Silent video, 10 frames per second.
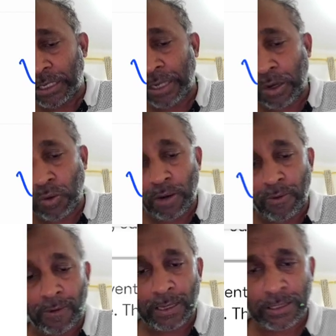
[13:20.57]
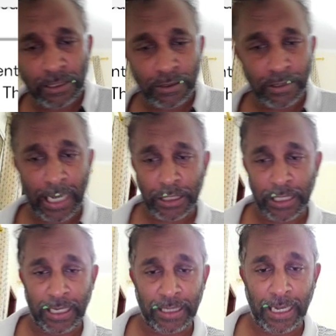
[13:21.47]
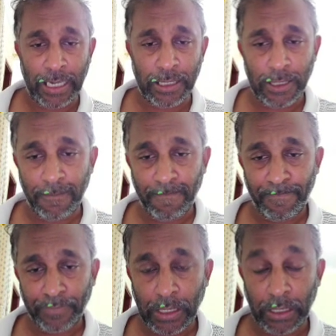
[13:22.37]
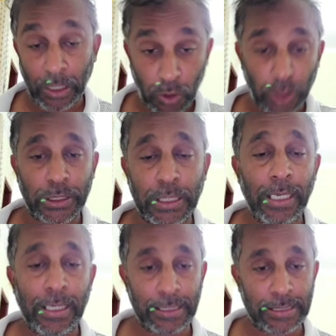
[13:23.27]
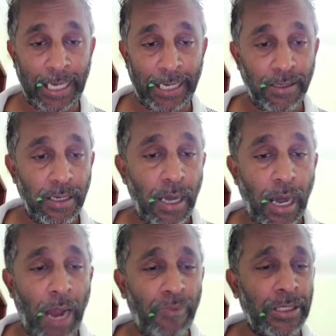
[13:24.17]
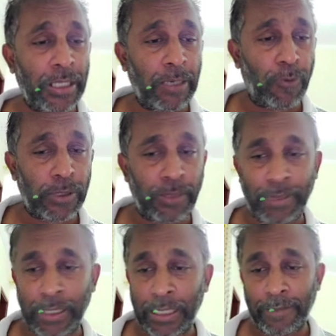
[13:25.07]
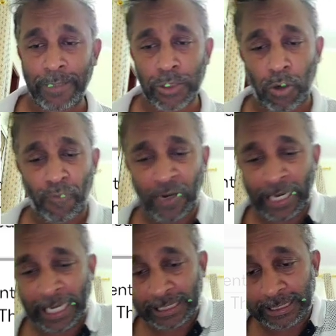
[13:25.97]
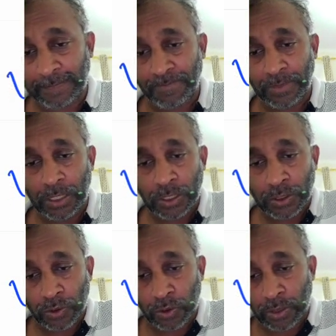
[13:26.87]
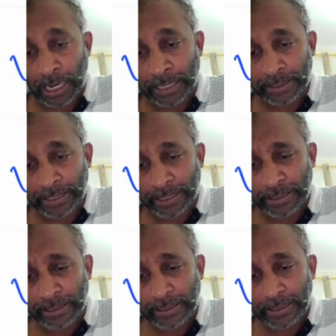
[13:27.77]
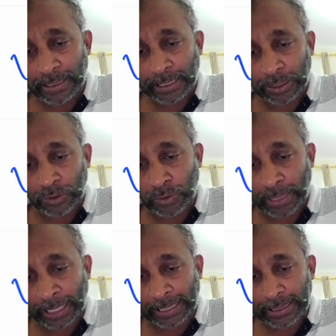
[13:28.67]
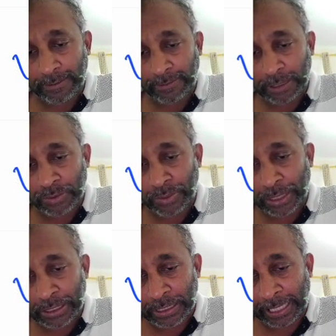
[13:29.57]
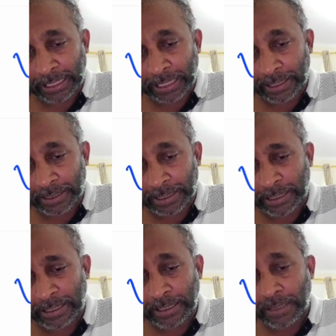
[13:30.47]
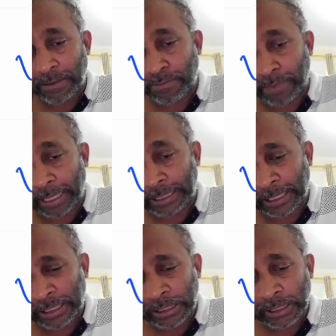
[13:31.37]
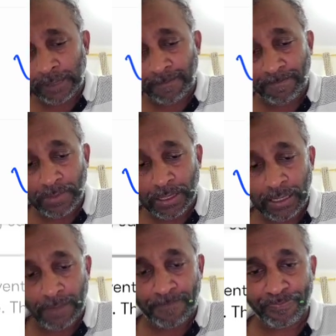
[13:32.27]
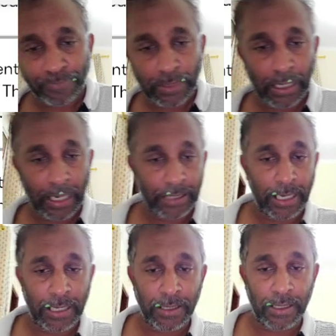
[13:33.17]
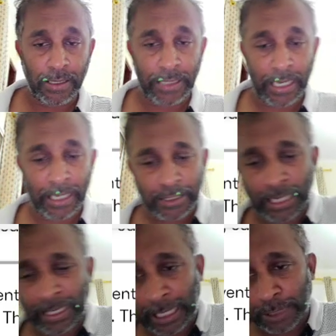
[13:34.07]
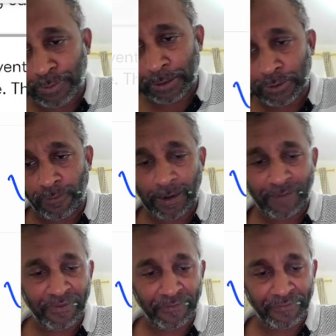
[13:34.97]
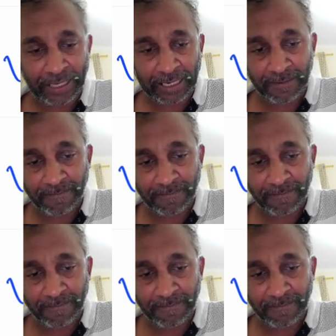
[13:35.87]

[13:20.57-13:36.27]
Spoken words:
Now what is they are saying that the cost is 10. After the reporting period, they were sold for 8. So 100 into 8, which means 800 minus, and then they had selling expense of 150.